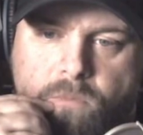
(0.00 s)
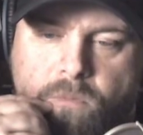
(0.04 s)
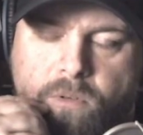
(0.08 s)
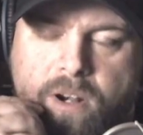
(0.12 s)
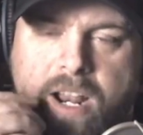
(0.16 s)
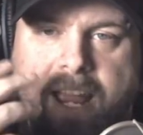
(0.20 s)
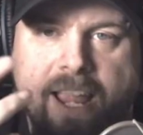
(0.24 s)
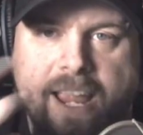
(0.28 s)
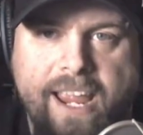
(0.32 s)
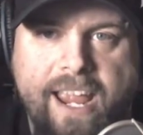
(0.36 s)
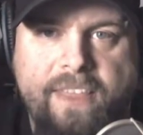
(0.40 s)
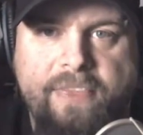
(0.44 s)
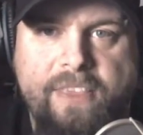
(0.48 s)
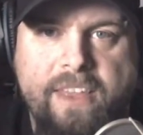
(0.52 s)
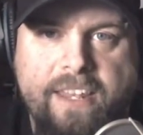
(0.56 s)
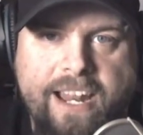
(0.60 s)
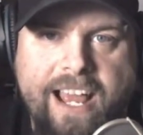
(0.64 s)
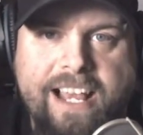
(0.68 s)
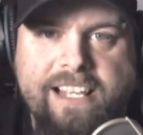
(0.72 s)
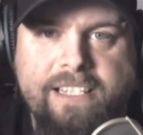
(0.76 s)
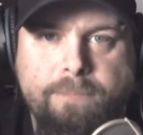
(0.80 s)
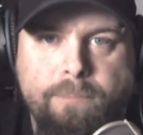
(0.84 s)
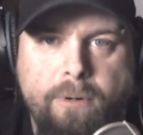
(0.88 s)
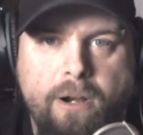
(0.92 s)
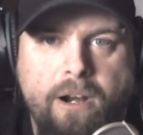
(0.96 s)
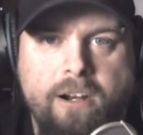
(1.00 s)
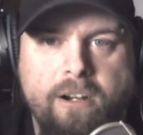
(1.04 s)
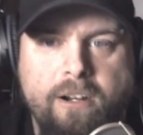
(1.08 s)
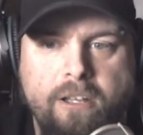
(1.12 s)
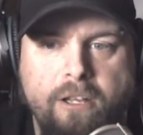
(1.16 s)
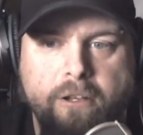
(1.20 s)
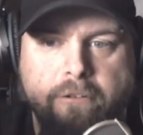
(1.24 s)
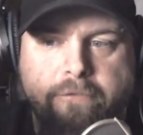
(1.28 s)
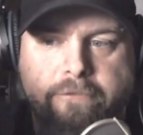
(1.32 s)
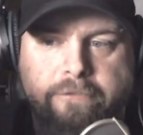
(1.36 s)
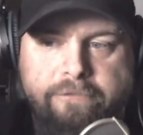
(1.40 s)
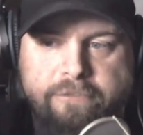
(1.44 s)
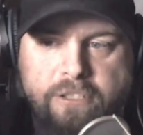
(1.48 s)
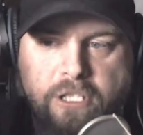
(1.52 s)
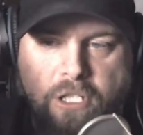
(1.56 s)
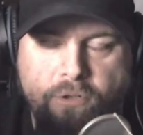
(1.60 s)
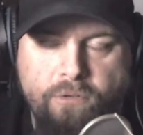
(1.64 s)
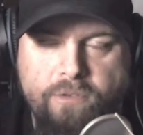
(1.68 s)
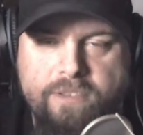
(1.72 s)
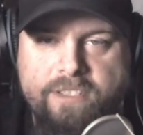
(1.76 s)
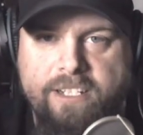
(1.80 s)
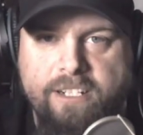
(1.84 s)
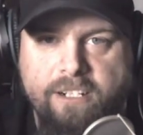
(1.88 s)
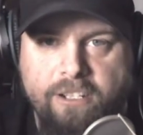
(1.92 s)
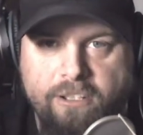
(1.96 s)
Right. And the nice part of
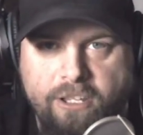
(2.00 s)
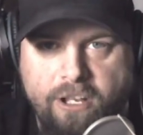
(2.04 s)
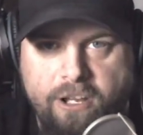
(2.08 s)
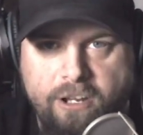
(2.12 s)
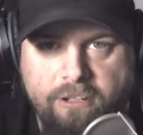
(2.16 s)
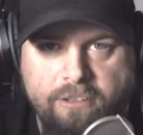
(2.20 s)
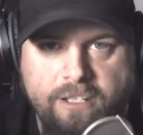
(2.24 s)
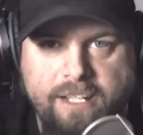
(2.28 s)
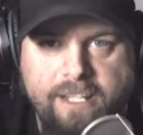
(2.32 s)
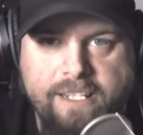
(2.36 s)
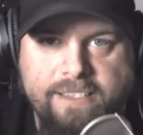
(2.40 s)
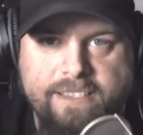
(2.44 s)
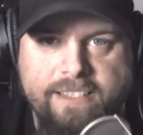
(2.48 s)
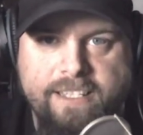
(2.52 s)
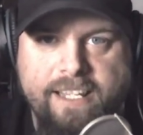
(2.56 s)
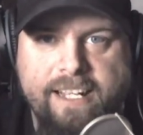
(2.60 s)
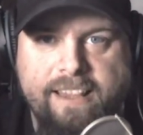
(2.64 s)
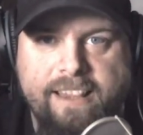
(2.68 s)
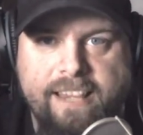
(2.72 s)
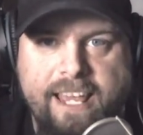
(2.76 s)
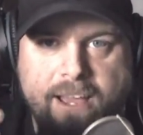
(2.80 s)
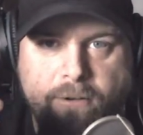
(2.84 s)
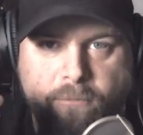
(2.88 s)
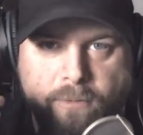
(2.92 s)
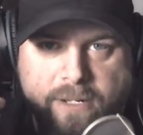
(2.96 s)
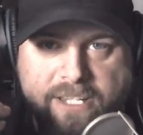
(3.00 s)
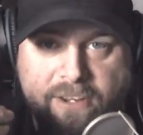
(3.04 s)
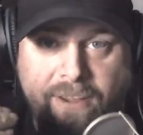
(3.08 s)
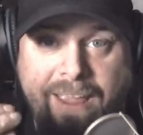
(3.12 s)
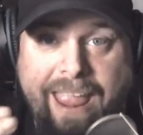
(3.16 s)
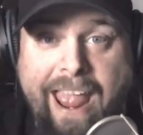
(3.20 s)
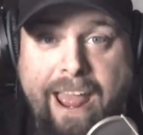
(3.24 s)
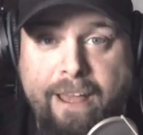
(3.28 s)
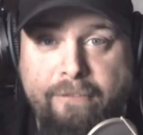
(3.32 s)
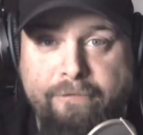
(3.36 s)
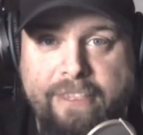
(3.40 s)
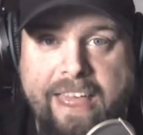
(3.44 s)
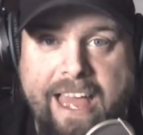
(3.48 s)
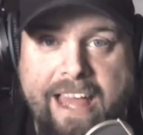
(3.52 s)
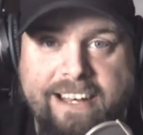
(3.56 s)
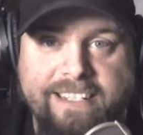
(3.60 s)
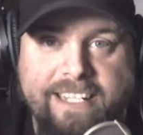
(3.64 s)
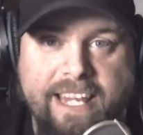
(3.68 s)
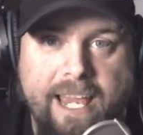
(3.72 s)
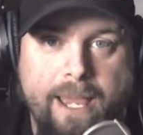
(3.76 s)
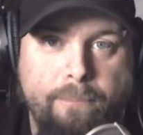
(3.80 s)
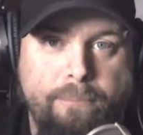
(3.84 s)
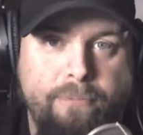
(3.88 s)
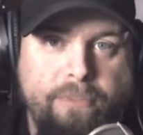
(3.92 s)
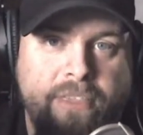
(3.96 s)
using a long lens like that, when you have that
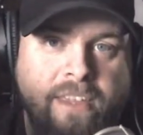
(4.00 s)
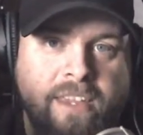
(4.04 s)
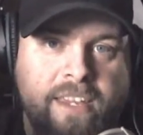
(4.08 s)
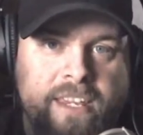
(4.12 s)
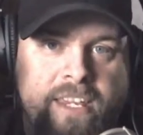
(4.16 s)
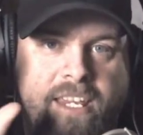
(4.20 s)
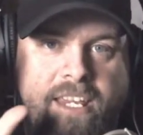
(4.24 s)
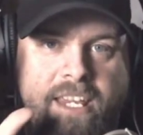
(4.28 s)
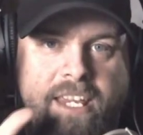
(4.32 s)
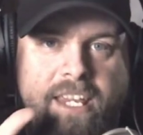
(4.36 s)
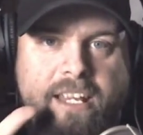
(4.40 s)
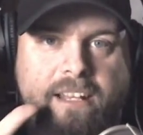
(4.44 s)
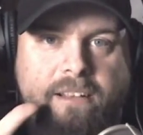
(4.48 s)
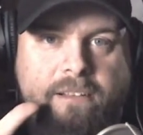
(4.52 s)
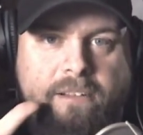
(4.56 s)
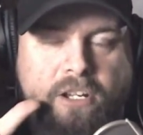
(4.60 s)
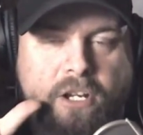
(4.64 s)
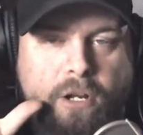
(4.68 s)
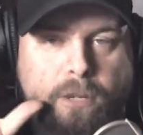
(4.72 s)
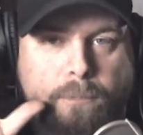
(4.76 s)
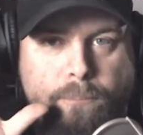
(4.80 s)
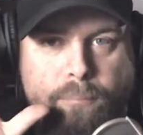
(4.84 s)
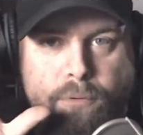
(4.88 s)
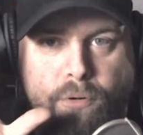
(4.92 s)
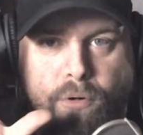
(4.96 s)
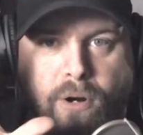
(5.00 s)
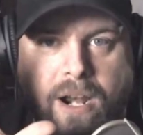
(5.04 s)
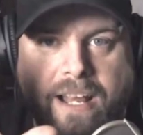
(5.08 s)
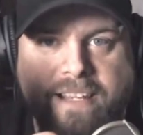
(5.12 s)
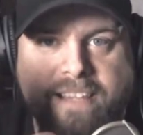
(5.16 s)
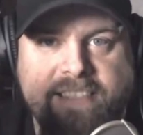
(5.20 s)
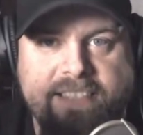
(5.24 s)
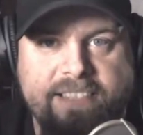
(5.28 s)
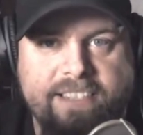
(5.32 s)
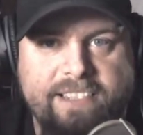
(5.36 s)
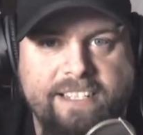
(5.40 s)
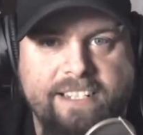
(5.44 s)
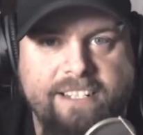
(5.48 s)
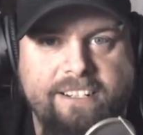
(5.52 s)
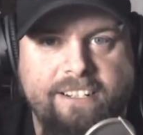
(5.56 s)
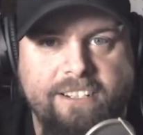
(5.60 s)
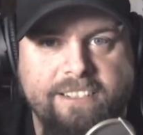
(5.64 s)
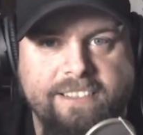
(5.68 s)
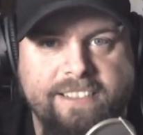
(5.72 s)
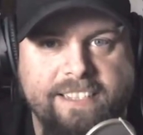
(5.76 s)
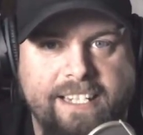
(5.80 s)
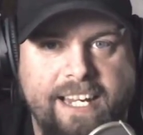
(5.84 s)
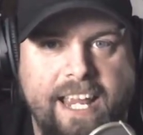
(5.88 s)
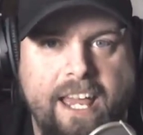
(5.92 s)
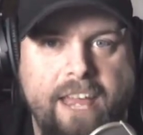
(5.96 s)
depth, it compresses it all
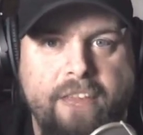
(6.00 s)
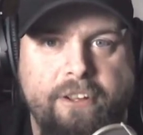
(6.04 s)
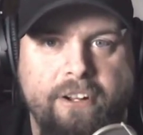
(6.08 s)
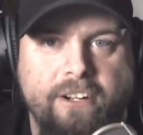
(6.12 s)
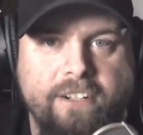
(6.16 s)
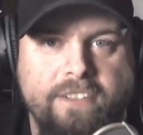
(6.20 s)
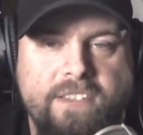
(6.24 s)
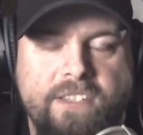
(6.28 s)
together.